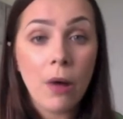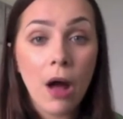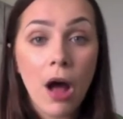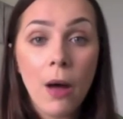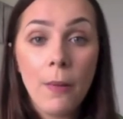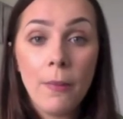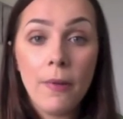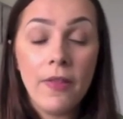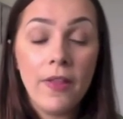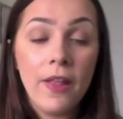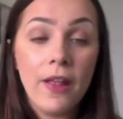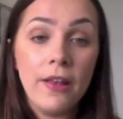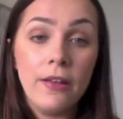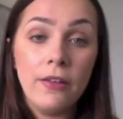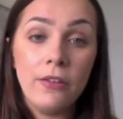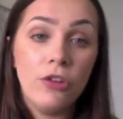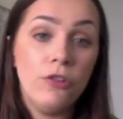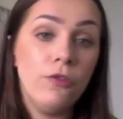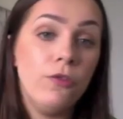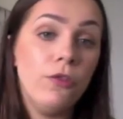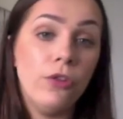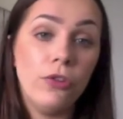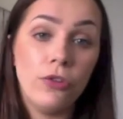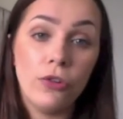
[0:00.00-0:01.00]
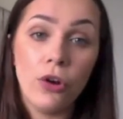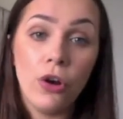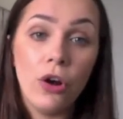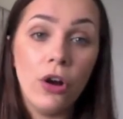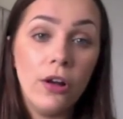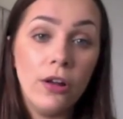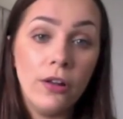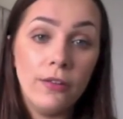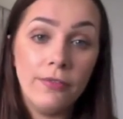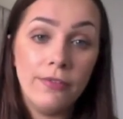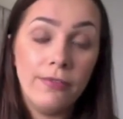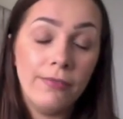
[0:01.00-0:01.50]
up, and then you've
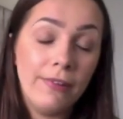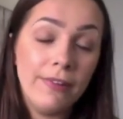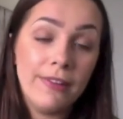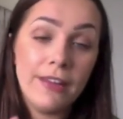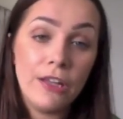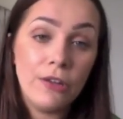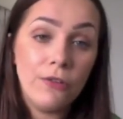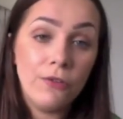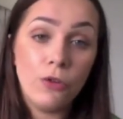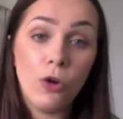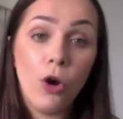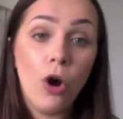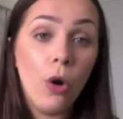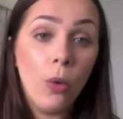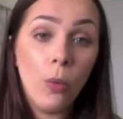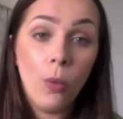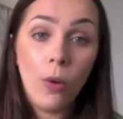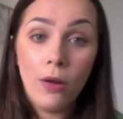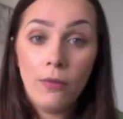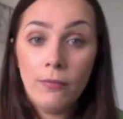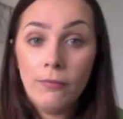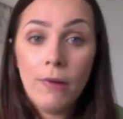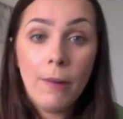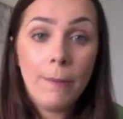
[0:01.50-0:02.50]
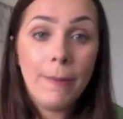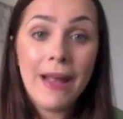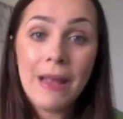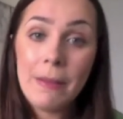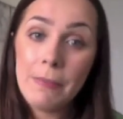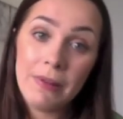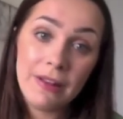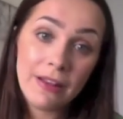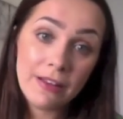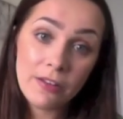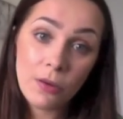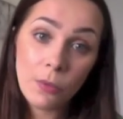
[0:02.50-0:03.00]
got a
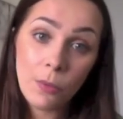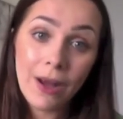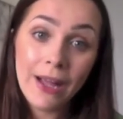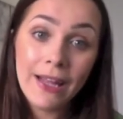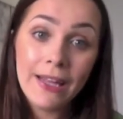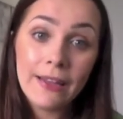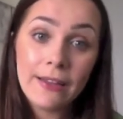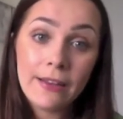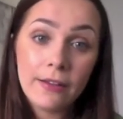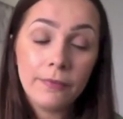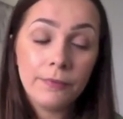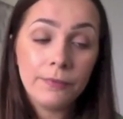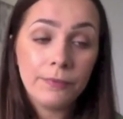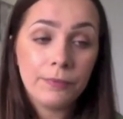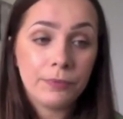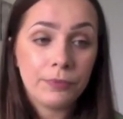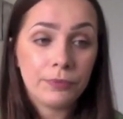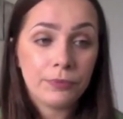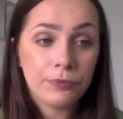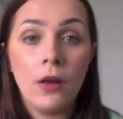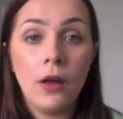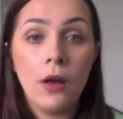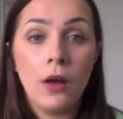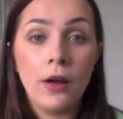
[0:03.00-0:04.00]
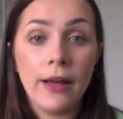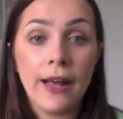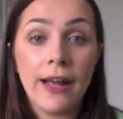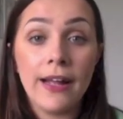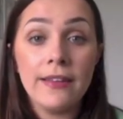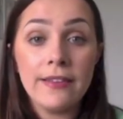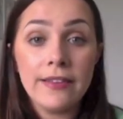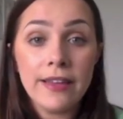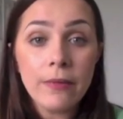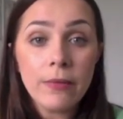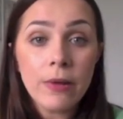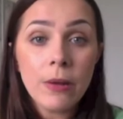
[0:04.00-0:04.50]
baby that's awake. Okay,
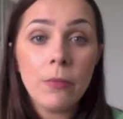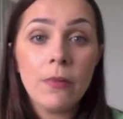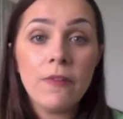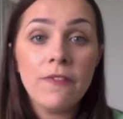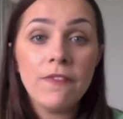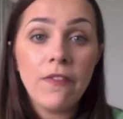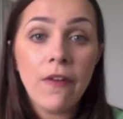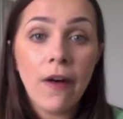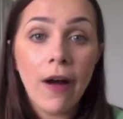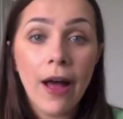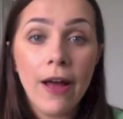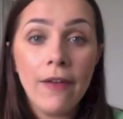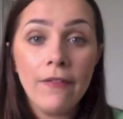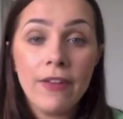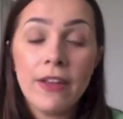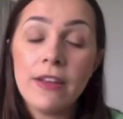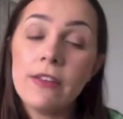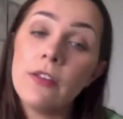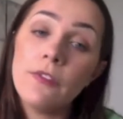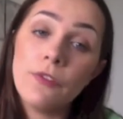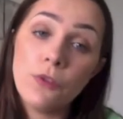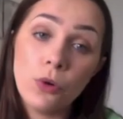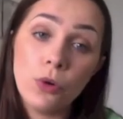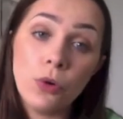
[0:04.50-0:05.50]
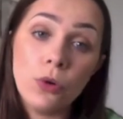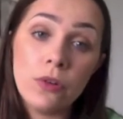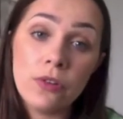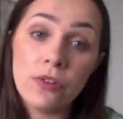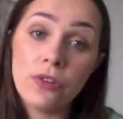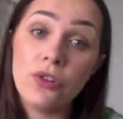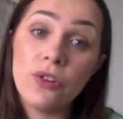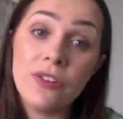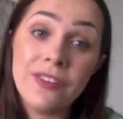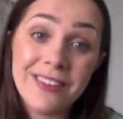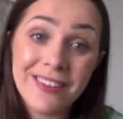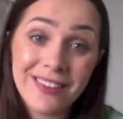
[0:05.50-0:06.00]
and tip number 5 is of course
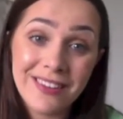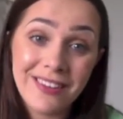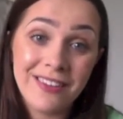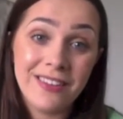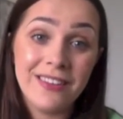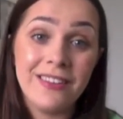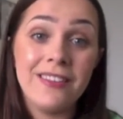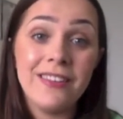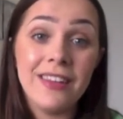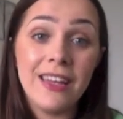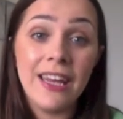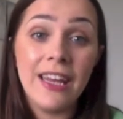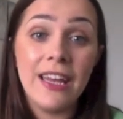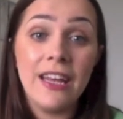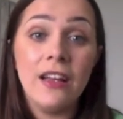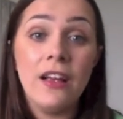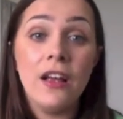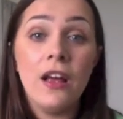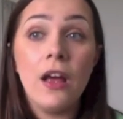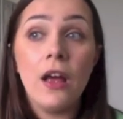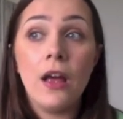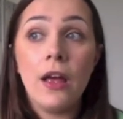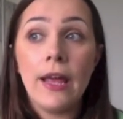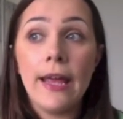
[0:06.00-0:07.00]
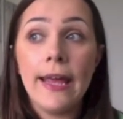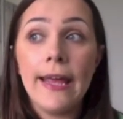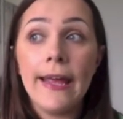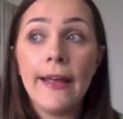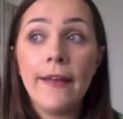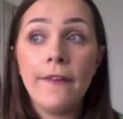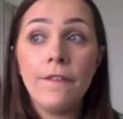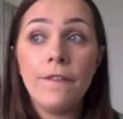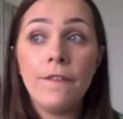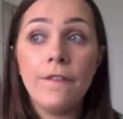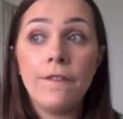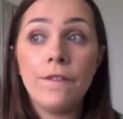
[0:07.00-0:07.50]
consistency.
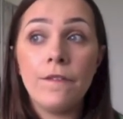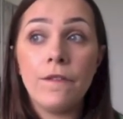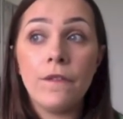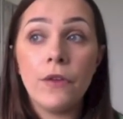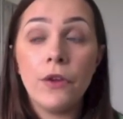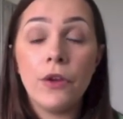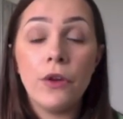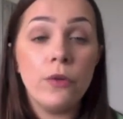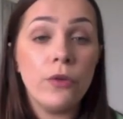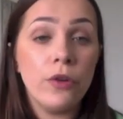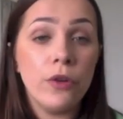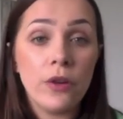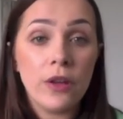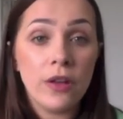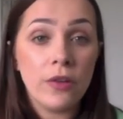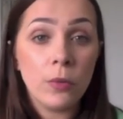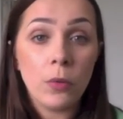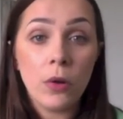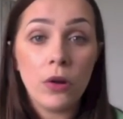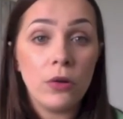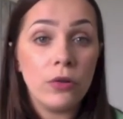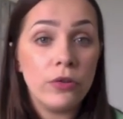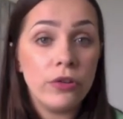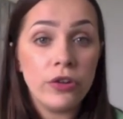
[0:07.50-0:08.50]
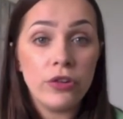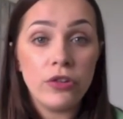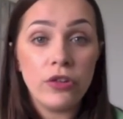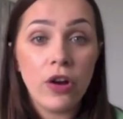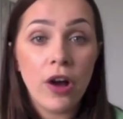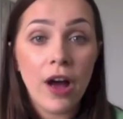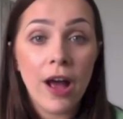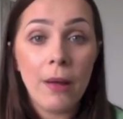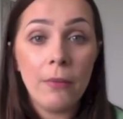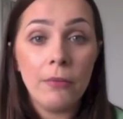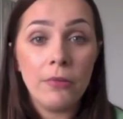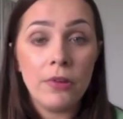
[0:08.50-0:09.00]
If you do this 1 or 2
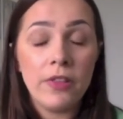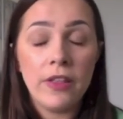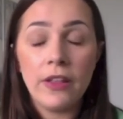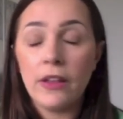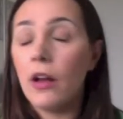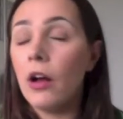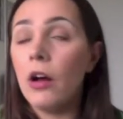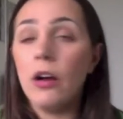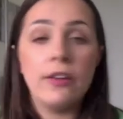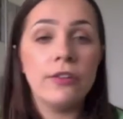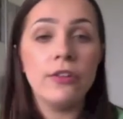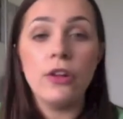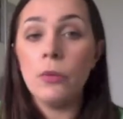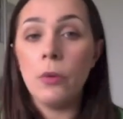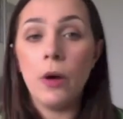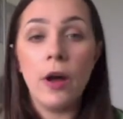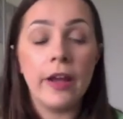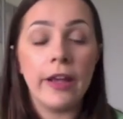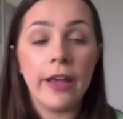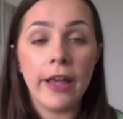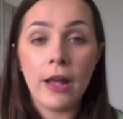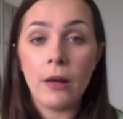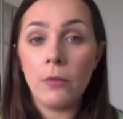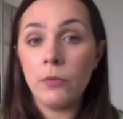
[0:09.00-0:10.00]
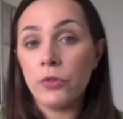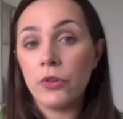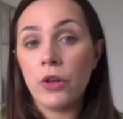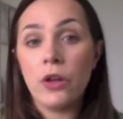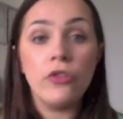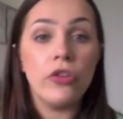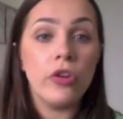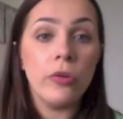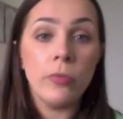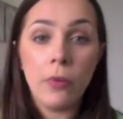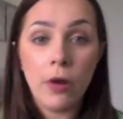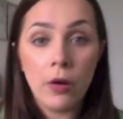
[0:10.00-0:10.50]
times, you think, oh, it's not working, I'm just
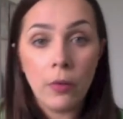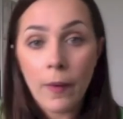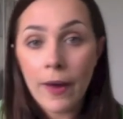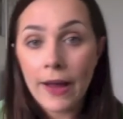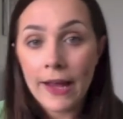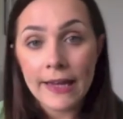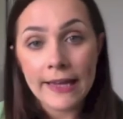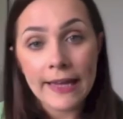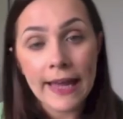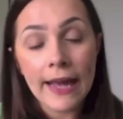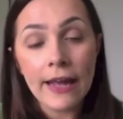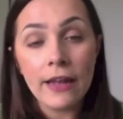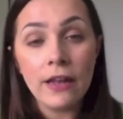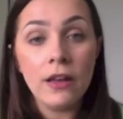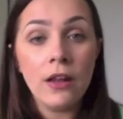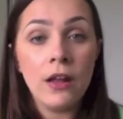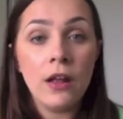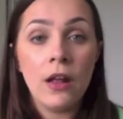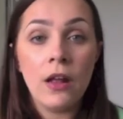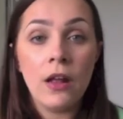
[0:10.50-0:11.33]
going to do it my way again.